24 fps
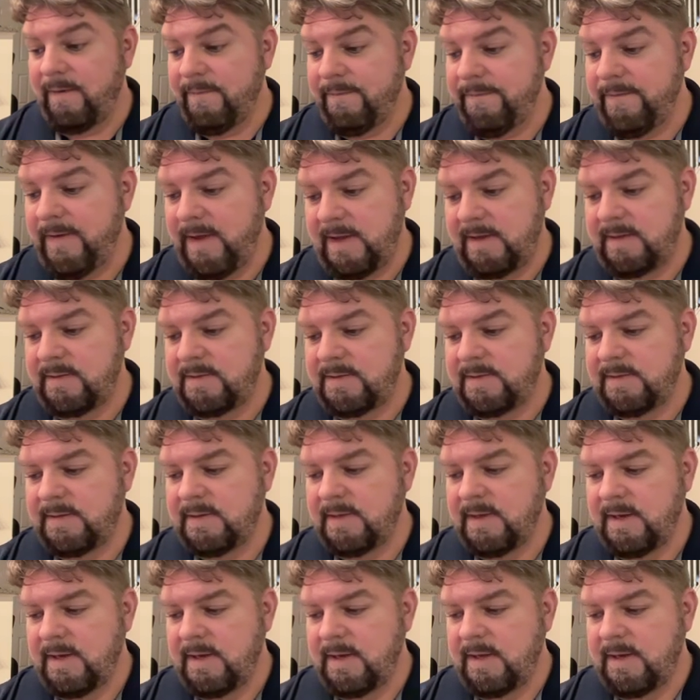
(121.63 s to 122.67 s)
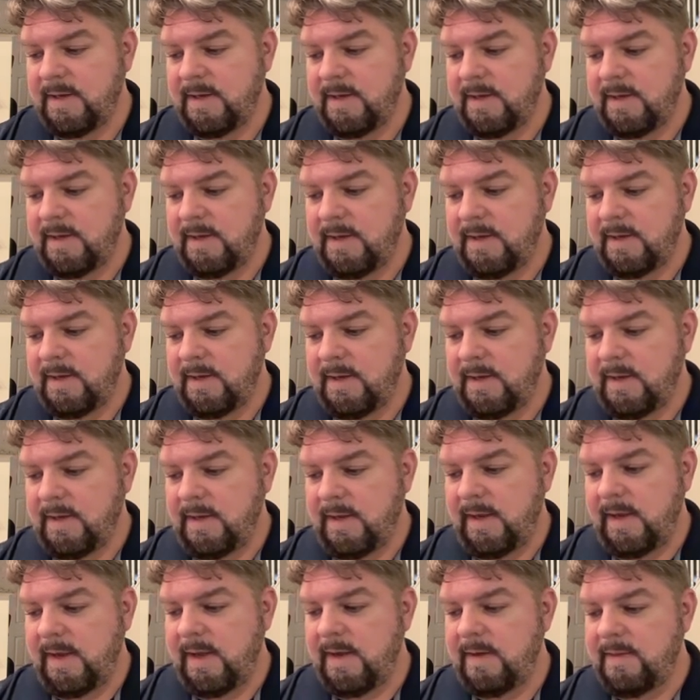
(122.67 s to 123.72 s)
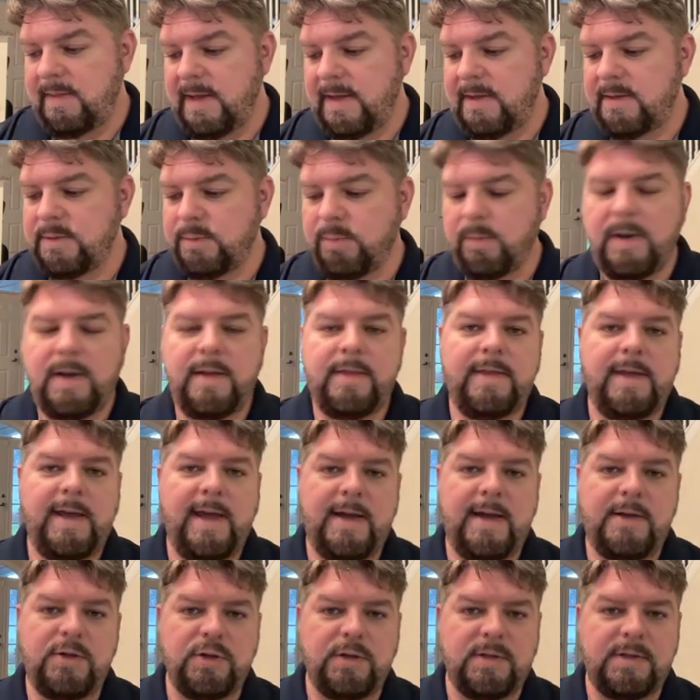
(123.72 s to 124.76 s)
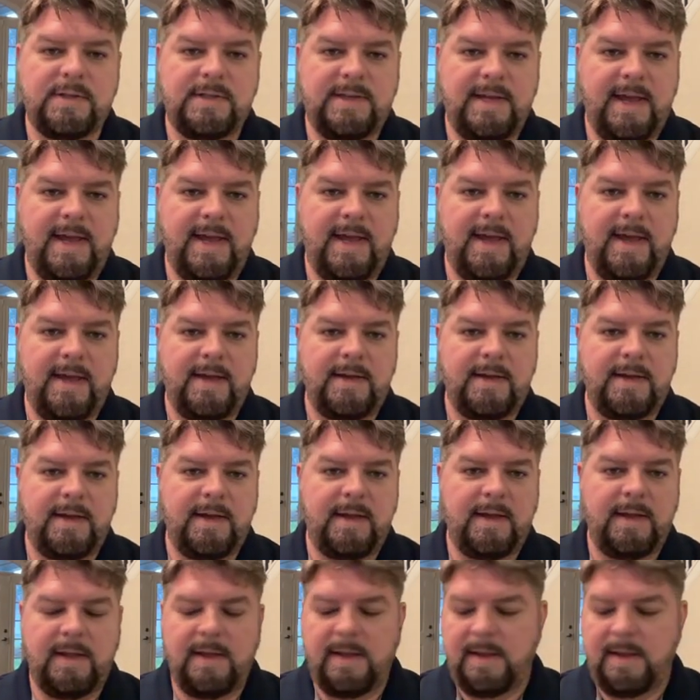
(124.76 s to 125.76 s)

face. And that is what the agent said.